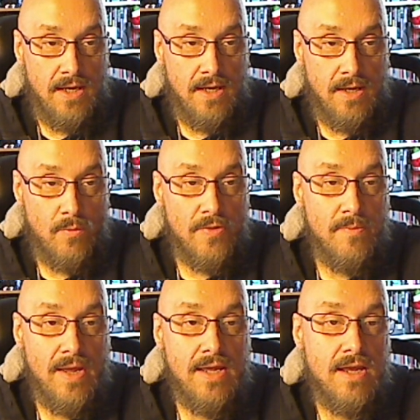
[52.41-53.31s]
While the
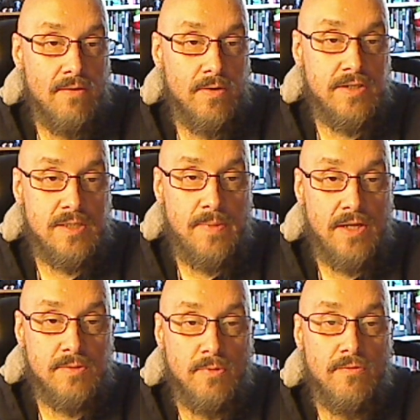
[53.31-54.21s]
main coverage
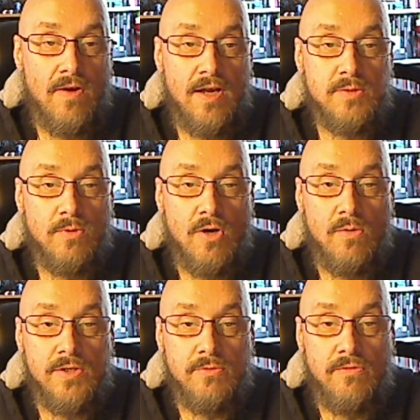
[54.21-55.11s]
expansion provides will
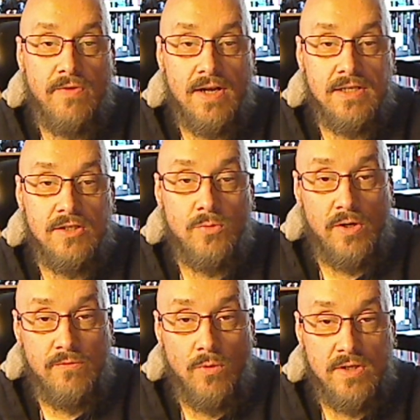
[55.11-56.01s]
go into effect in
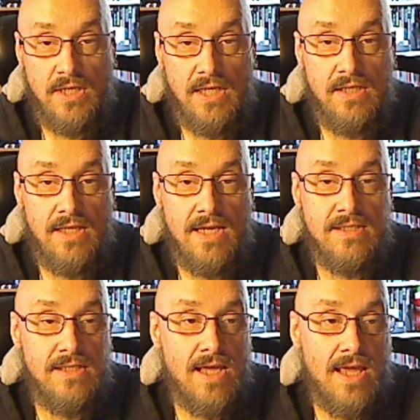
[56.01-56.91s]
2014, the
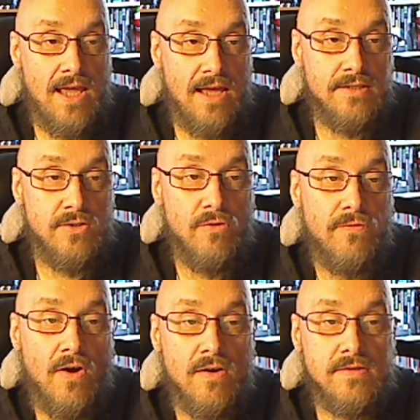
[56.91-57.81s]
ACA has so
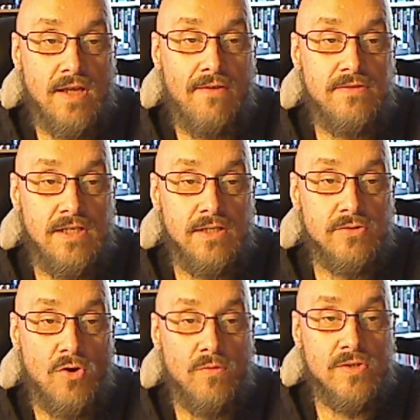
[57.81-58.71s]
far saved
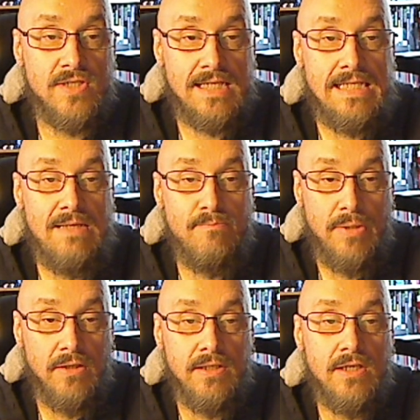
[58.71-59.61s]
seniors over $60
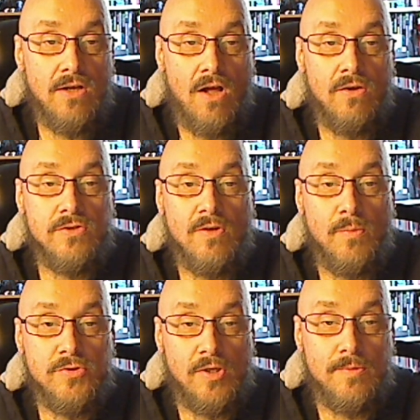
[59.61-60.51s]
billion on
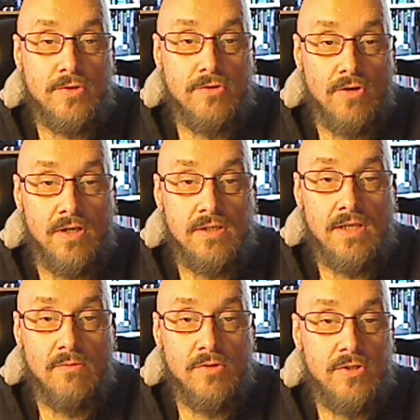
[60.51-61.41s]
prescription drugs
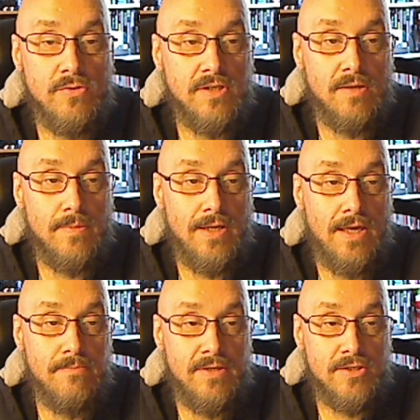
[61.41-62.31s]
and reduced
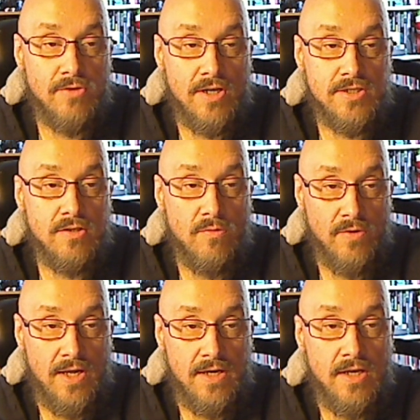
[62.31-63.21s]
administration
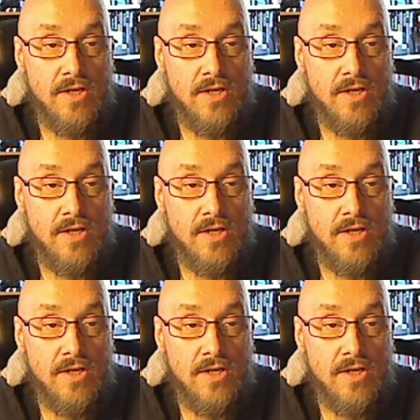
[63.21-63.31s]
overhead,